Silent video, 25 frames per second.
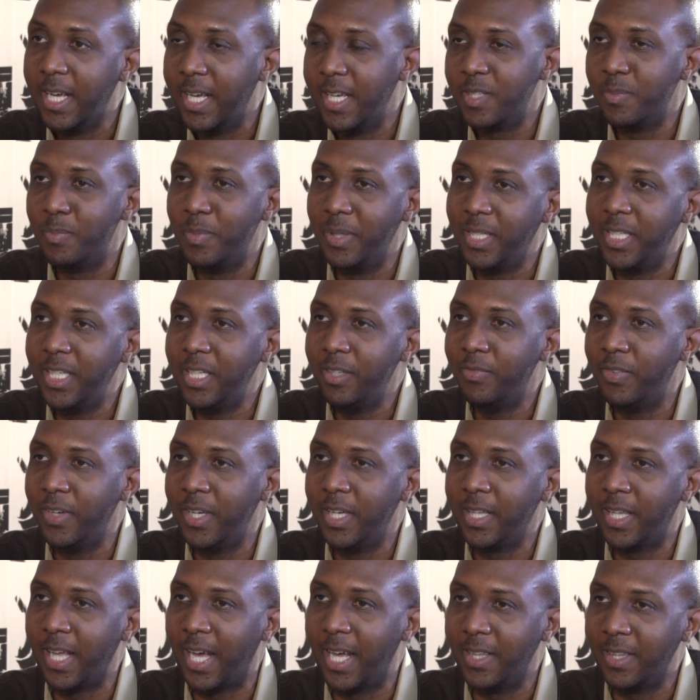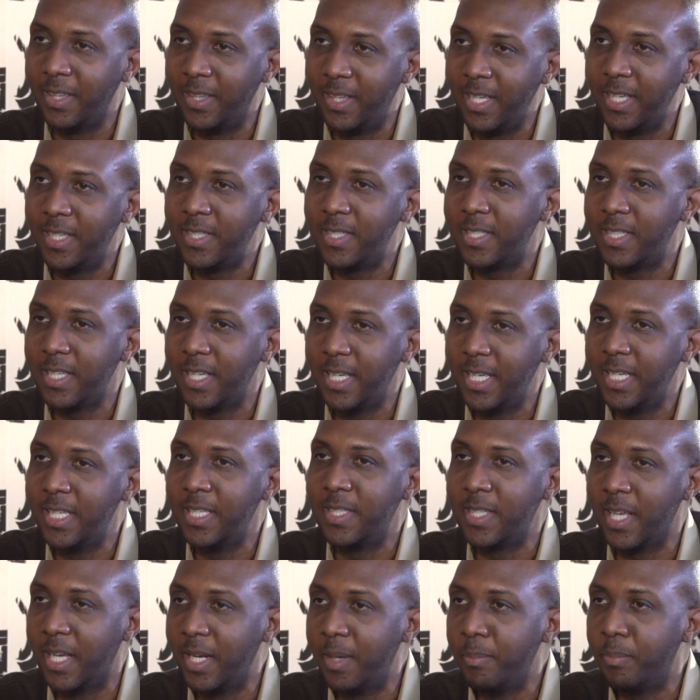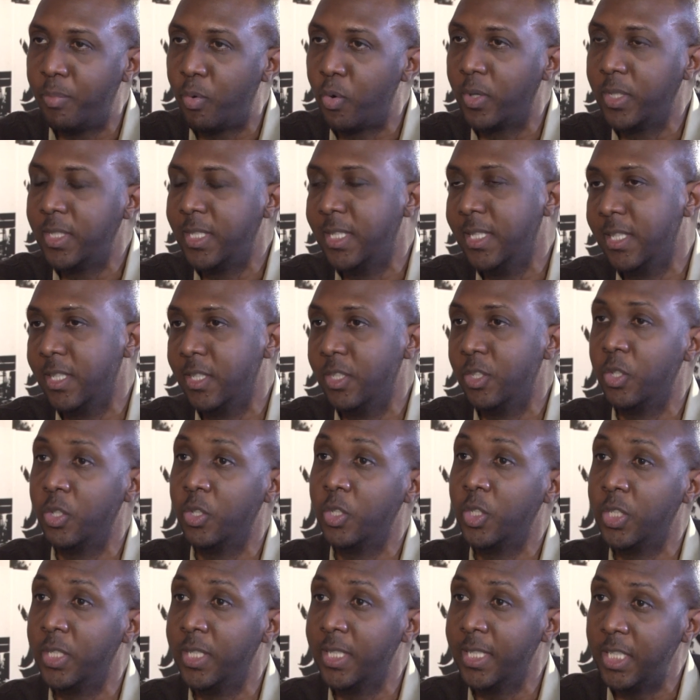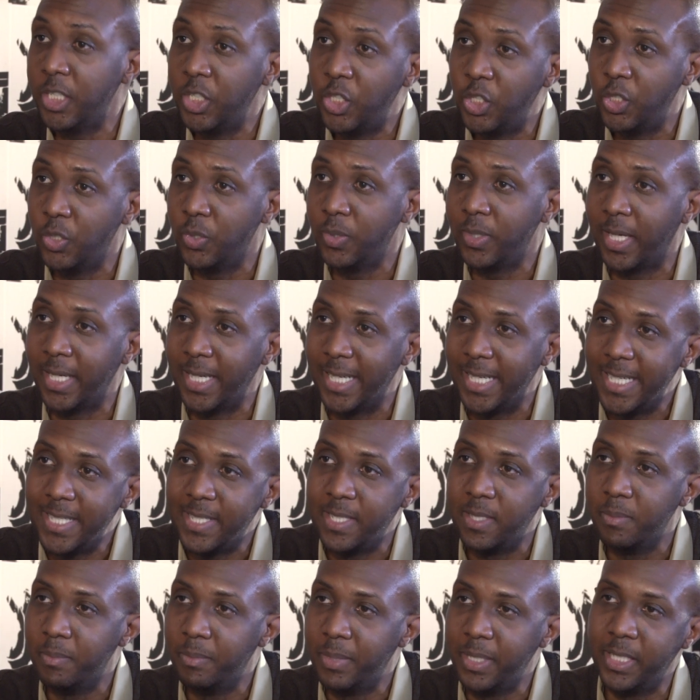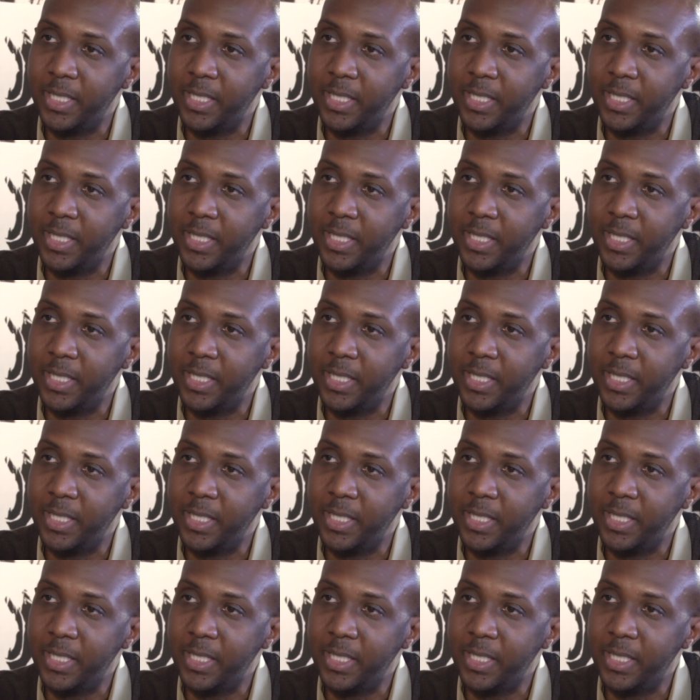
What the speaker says: is believing that this is an important and urgent issue that isn't